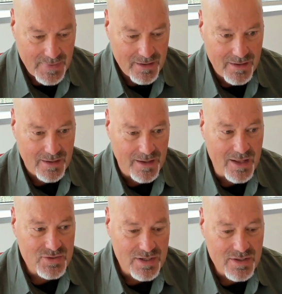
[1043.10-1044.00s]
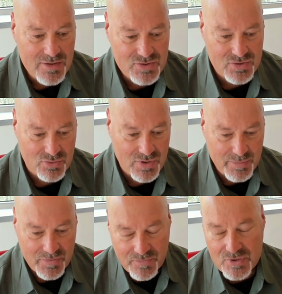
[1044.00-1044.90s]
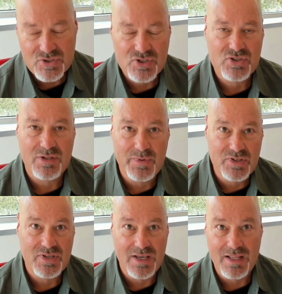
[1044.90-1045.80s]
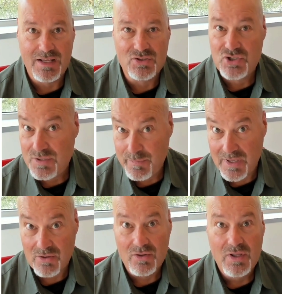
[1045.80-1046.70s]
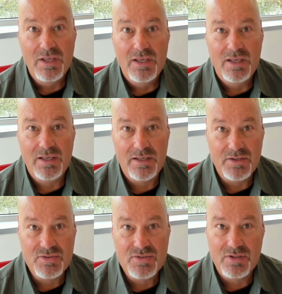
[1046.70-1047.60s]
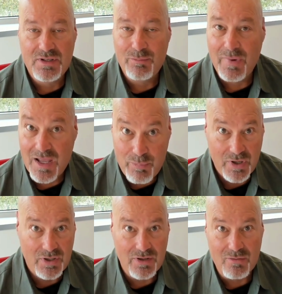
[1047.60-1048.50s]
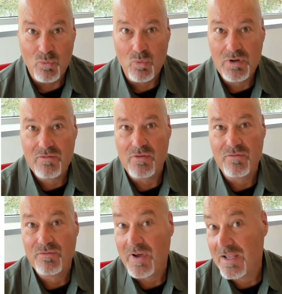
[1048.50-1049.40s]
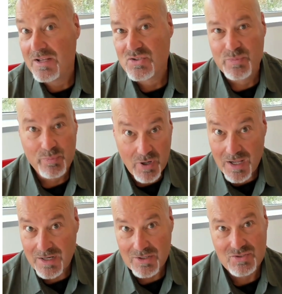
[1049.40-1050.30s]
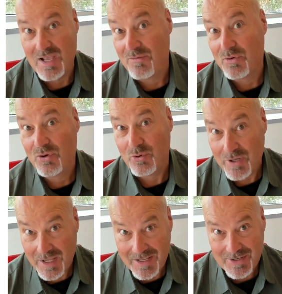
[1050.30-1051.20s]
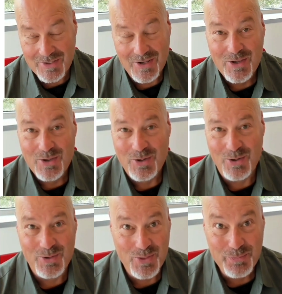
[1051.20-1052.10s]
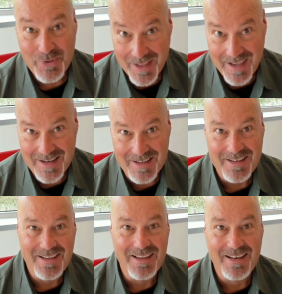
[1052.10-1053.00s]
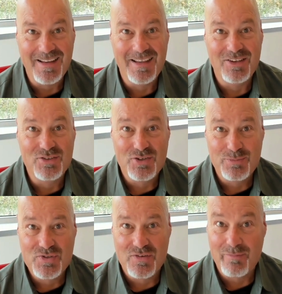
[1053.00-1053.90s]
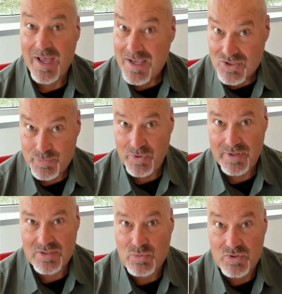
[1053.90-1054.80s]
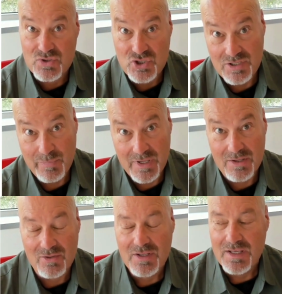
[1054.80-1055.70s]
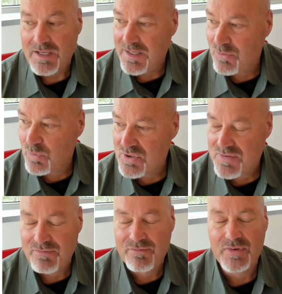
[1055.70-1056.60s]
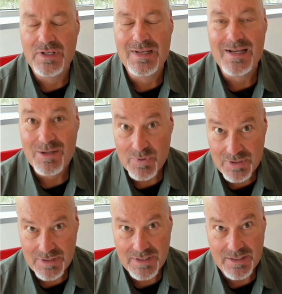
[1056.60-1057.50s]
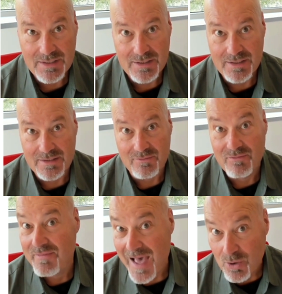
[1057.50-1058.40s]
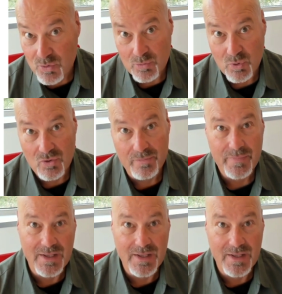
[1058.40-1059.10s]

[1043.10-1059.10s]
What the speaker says: I'll tell you the story, but first just let me say that Gmail is, in my opinion, one of the finest products ever created on the planet. And in terms of my experience with Gmail, it was phenomenally valuable.